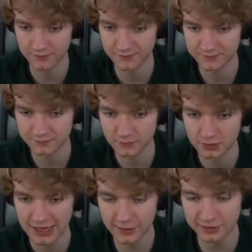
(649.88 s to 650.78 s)
Yeah.
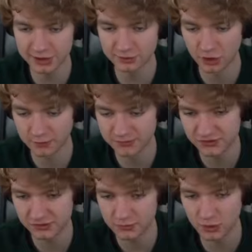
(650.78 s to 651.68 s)
How are you,
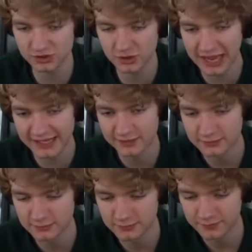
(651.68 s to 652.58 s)
Tubbs? Hey.
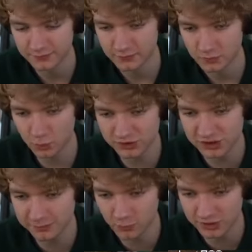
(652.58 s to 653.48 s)
I'm good. What's
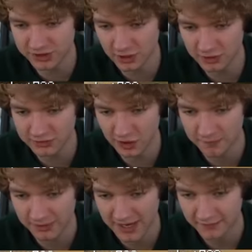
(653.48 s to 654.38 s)
the long-term
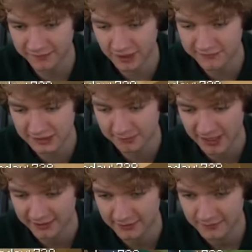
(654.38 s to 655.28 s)
plan? 5-year plan.